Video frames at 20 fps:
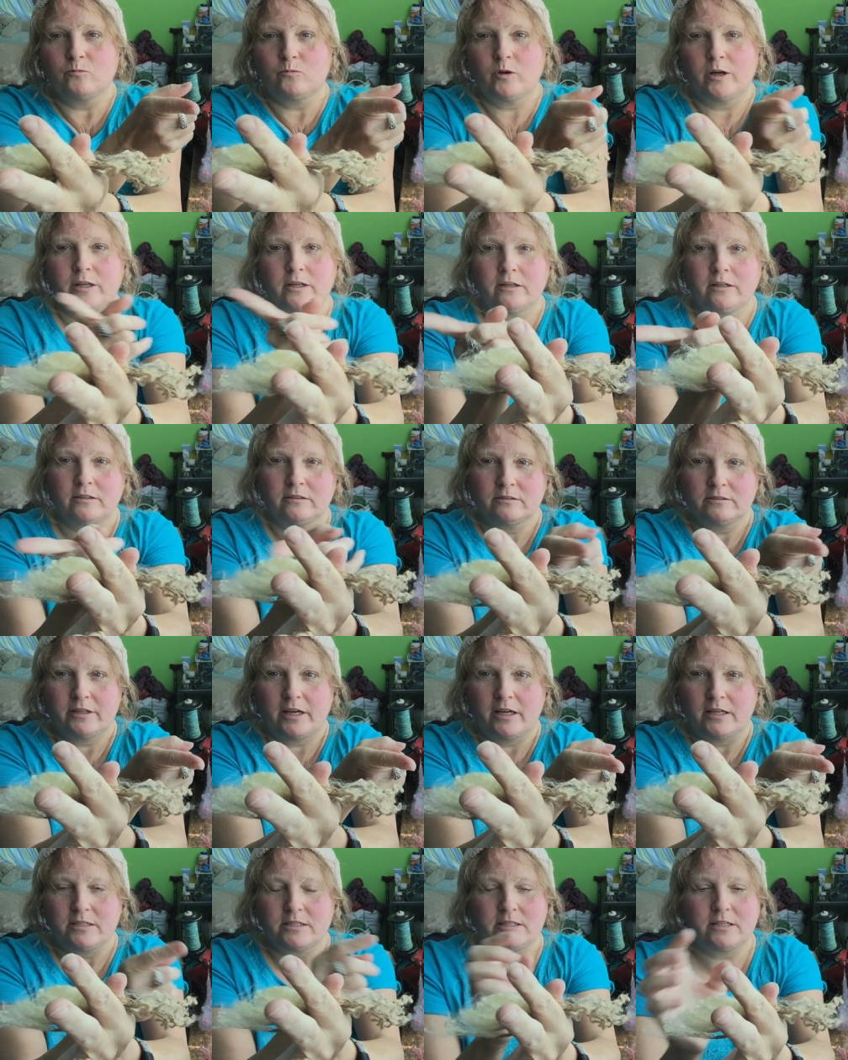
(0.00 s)
one
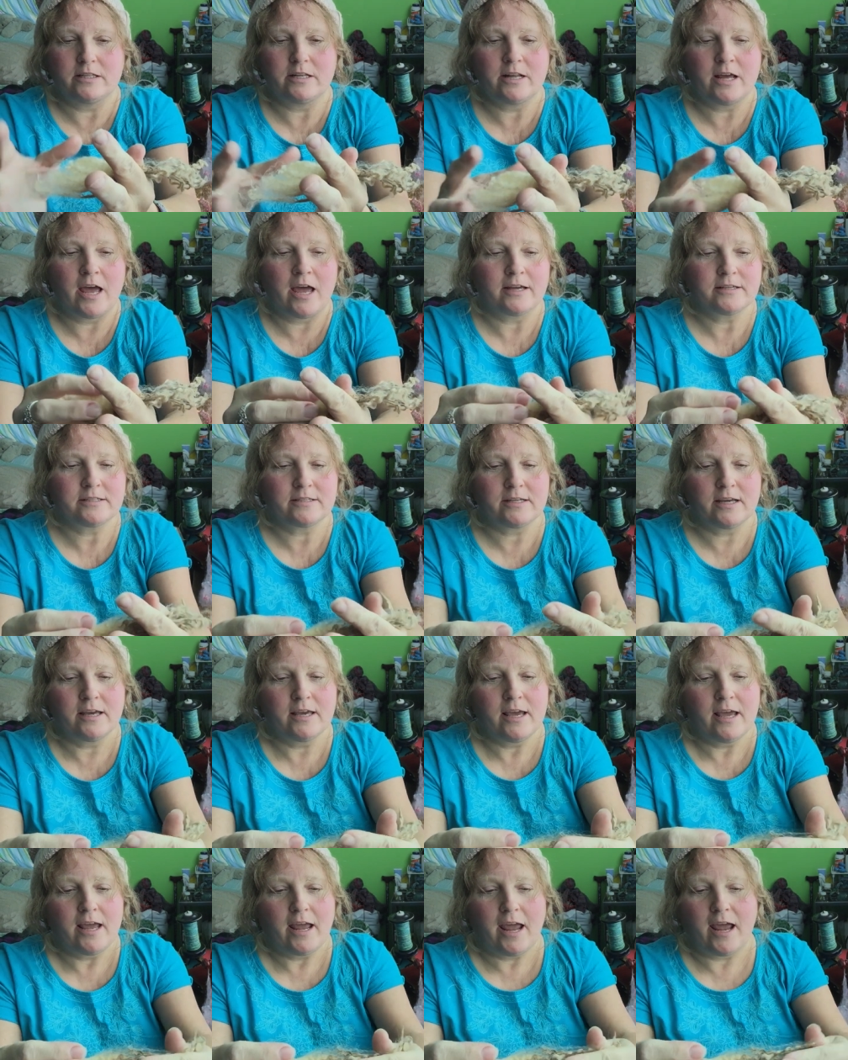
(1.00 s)
end to the next.
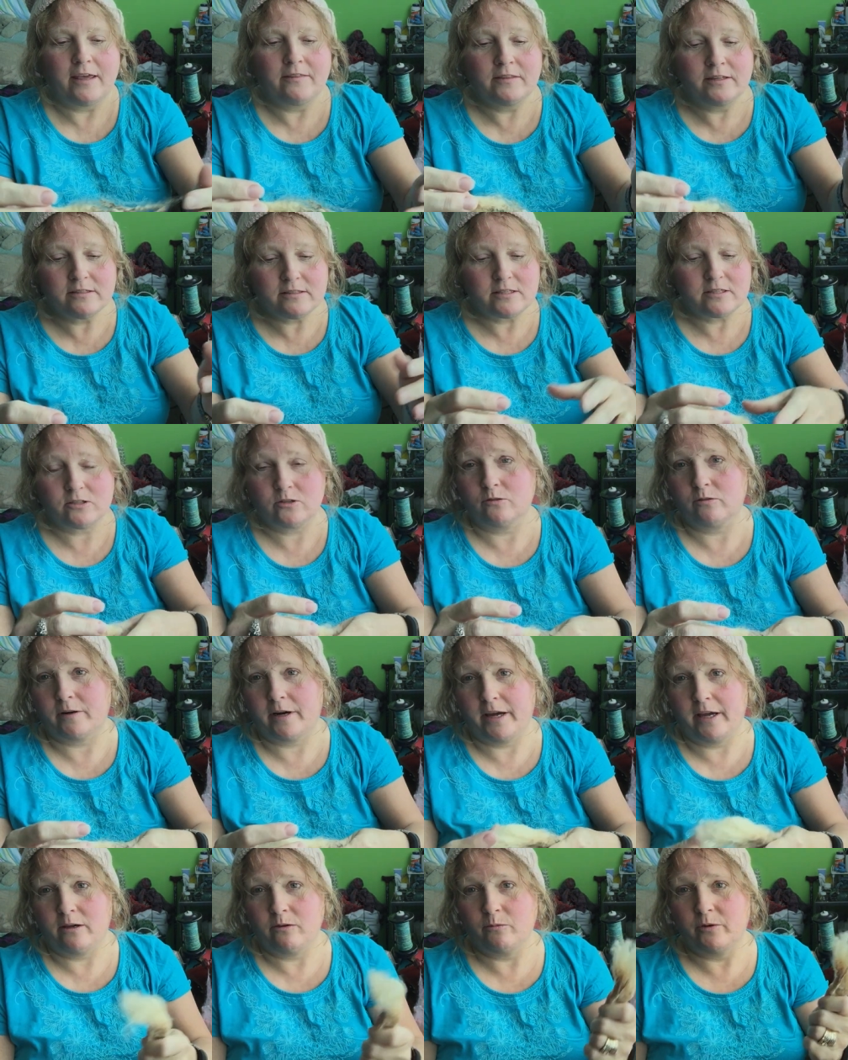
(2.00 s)
And this is
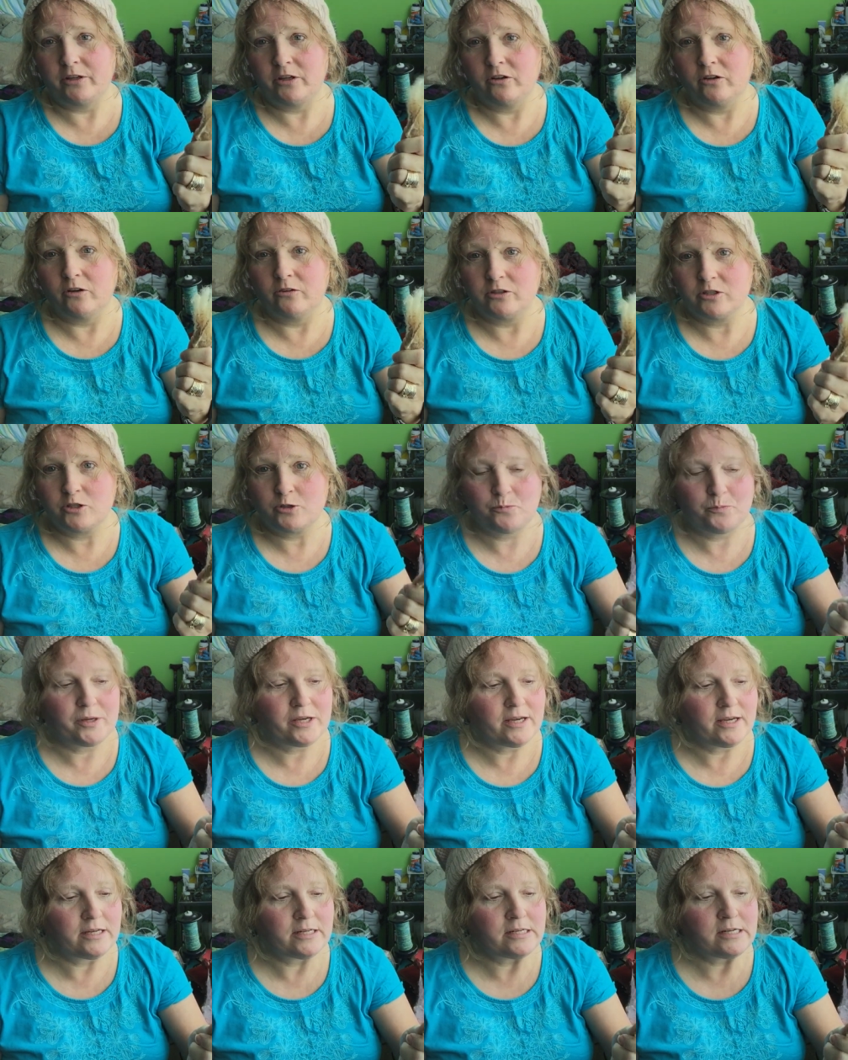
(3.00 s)
great when you go to
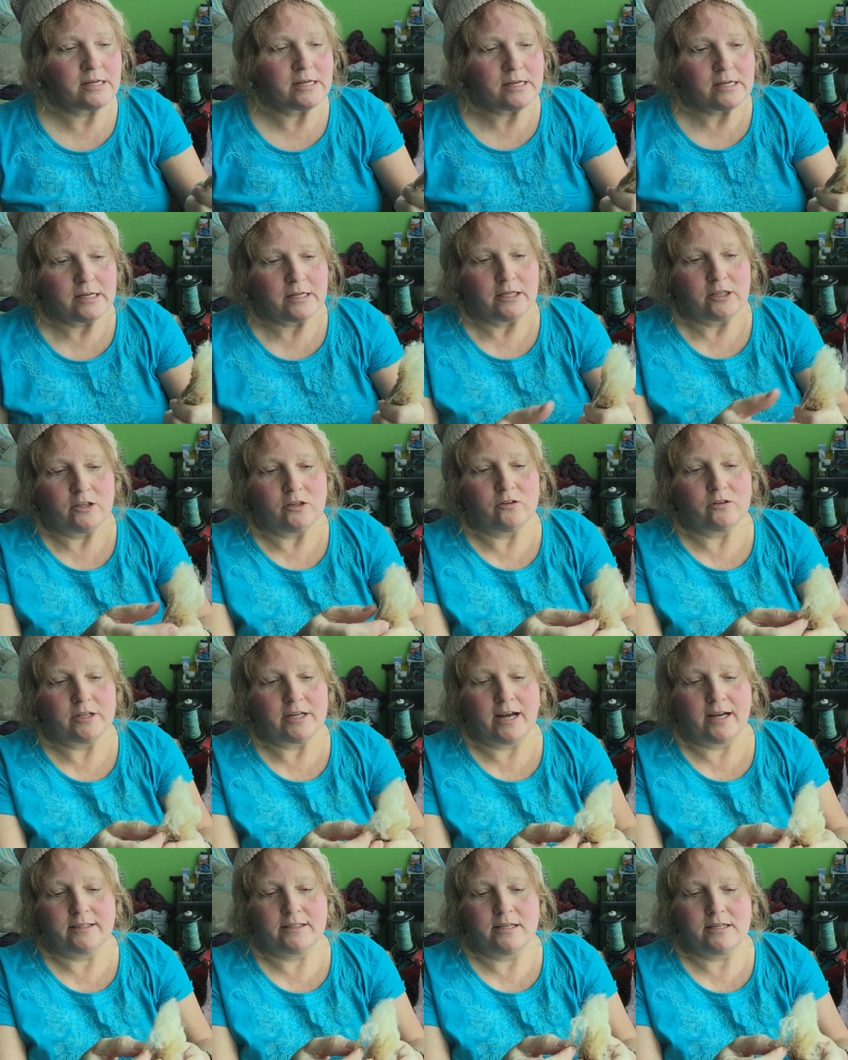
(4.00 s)
spin. You can
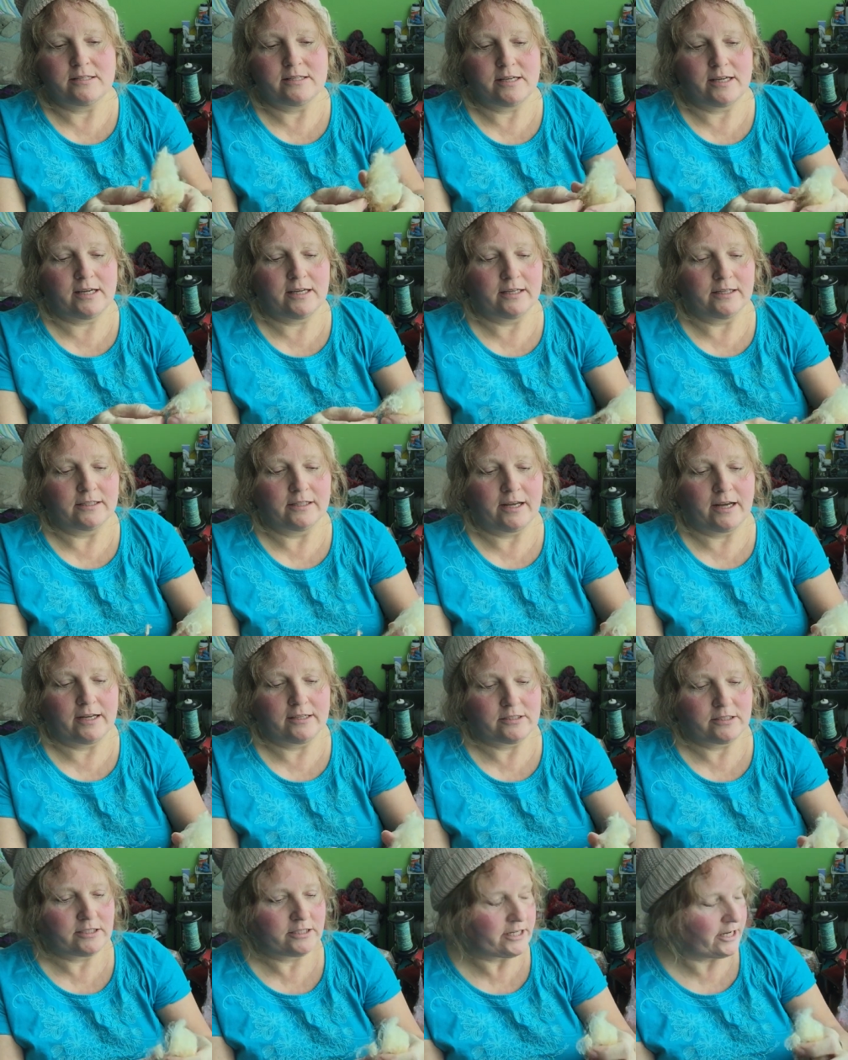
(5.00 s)
add these in
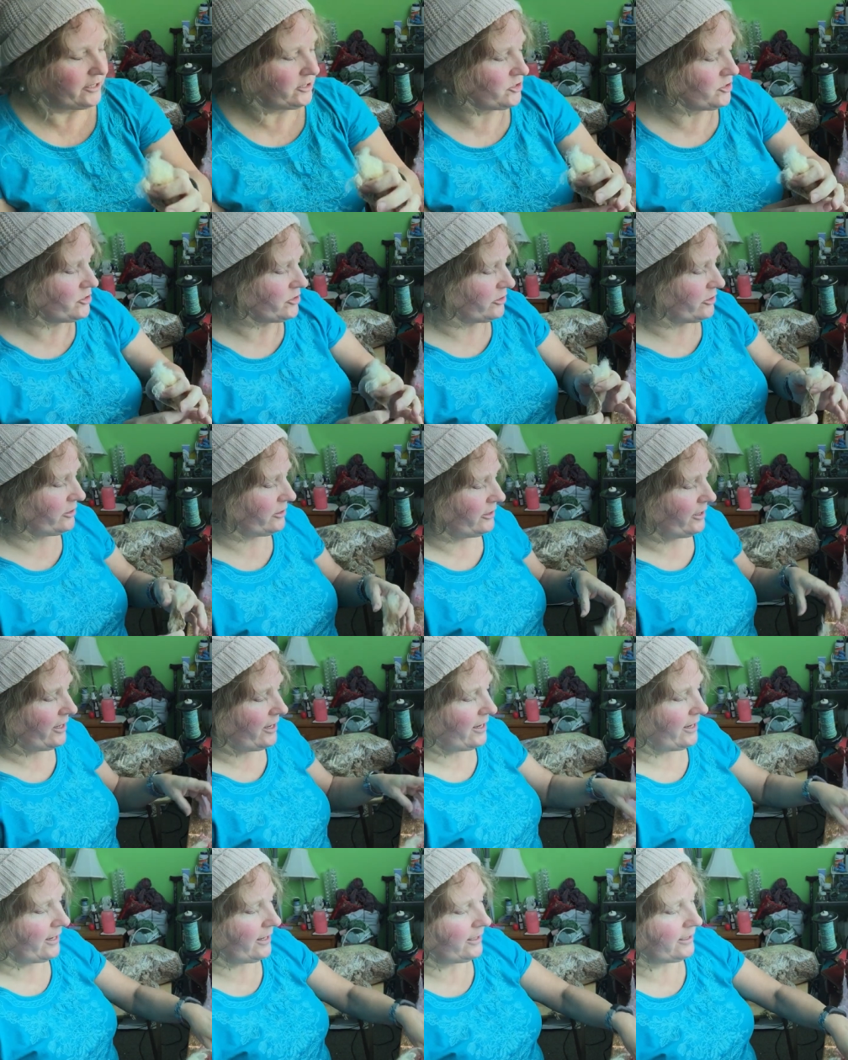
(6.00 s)
as texture
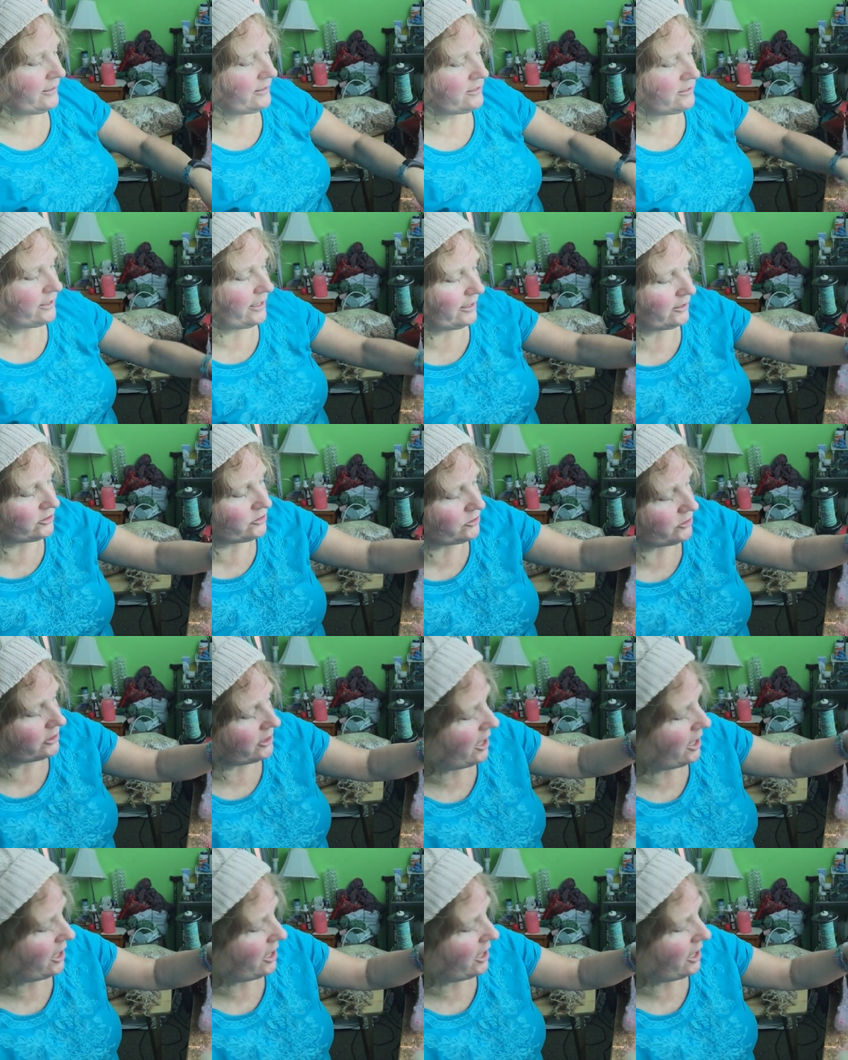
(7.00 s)
and extra